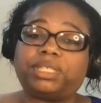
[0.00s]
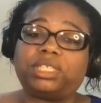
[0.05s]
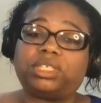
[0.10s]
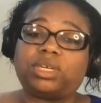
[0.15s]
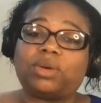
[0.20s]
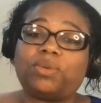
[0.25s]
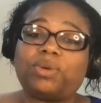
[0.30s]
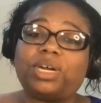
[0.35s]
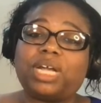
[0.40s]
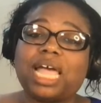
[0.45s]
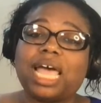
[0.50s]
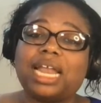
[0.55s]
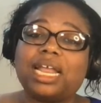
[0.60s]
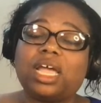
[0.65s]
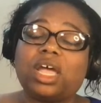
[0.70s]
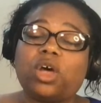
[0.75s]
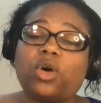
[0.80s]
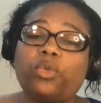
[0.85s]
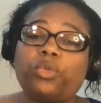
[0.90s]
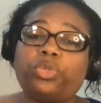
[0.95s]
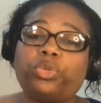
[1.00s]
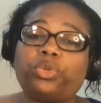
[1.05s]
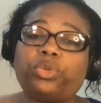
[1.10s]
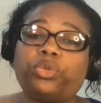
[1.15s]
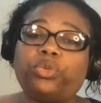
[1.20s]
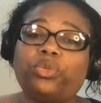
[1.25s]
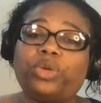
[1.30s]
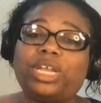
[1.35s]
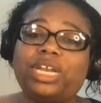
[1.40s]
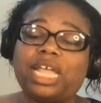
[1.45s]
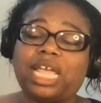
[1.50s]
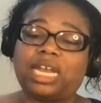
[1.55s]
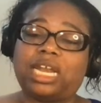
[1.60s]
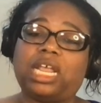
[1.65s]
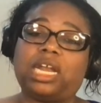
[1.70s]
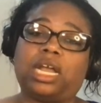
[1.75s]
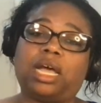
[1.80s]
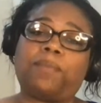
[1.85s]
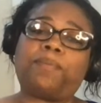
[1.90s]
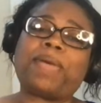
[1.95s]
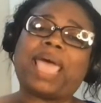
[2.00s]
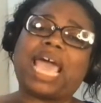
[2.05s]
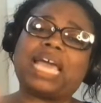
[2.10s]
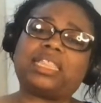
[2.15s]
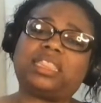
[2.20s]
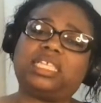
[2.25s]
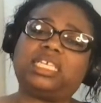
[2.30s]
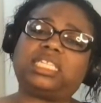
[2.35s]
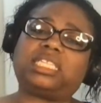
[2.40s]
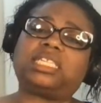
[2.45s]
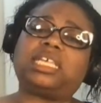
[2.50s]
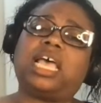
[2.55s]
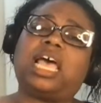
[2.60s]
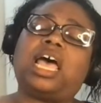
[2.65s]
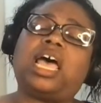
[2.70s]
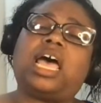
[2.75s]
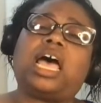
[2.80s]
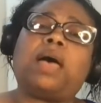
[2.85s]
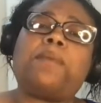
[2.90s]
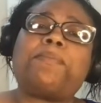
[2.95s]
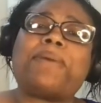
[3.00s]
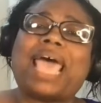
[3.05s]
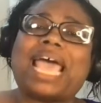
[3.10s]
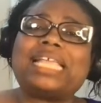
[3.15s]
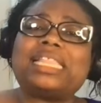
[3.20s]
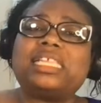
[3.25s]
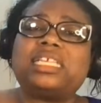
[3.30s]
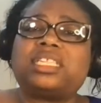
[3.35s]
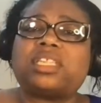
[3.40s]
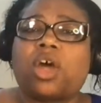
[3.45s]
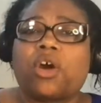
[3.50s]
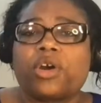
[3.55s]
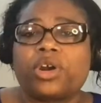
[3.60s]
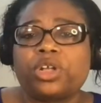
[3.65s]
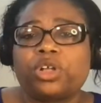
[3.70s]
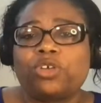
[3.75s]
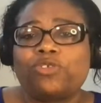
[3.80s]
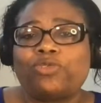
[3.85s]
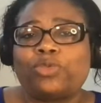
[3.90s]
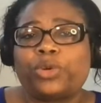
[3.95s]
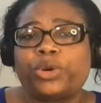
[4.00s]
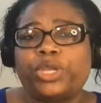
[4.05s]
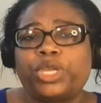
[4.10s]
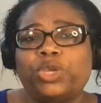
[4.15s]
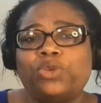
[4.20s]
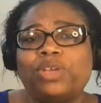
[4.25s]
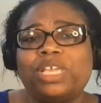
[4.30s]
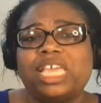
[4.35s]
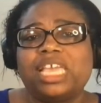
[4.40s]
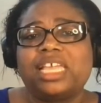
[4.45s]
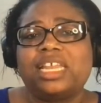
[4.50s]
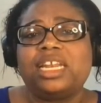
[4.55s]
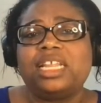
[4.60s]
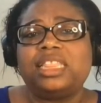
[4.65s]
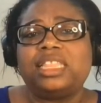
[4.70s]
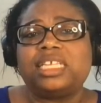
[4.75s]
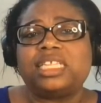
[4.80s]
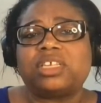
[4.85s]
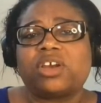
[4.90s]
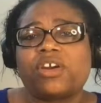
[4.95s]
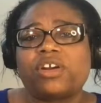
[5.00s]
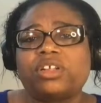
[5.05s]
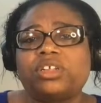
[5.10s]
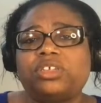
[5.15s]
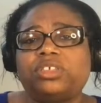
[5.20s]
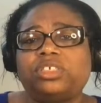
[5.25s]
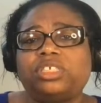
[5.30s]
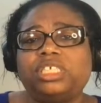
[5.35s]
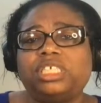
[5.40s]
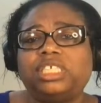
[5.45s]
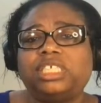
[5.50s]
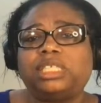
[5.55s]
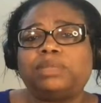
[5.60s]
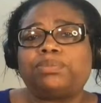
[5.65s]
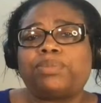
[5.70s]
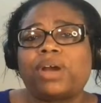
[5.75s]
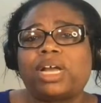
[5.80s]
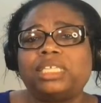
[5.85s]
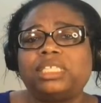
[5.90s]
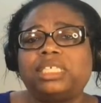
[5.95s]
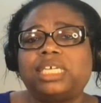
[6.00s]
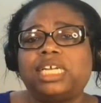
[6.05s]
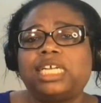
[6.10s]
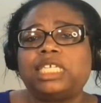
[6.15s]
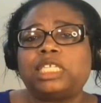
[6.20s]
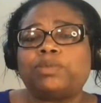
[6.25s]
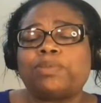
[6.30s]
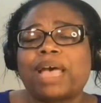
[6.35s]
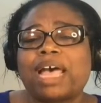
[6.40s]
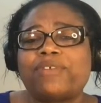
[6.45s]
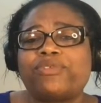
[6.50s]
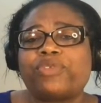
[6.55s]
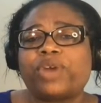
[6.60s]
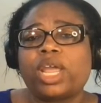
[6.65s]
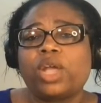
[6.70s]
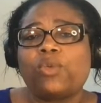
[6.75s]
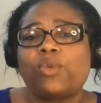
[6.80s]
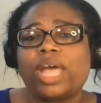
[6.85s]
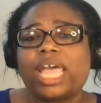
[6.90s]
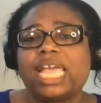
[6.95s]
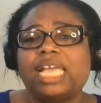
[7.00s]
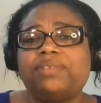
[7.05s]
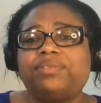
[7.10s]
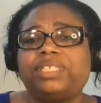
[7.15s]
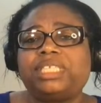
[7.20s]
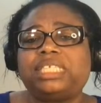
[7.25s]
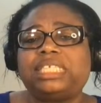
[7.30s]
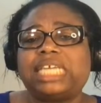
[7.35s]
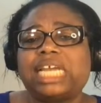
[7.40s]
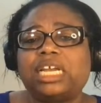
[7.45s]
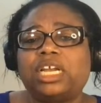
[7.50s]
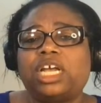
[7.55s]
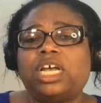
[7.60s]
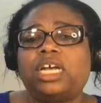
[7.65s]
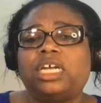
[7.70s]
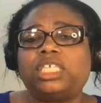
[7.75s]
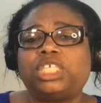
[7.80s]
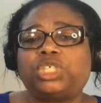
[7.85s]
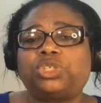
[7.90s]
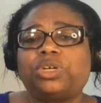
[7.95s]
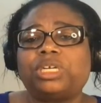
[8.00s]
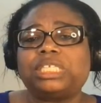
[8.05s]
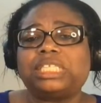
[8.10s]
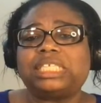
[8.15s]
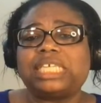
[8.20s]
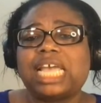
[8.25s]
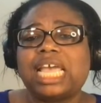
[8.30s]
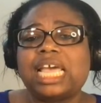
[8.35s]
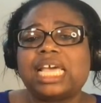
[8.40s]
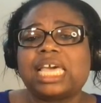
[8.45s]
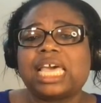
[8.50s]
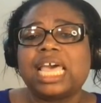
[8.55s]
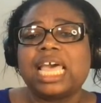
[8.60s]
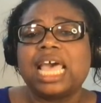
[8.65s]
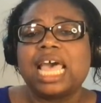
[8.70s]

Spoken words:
And so I want to kind of go through and unpack this article for you. Again, this article is brought to us by Freightwaves Truck Tech.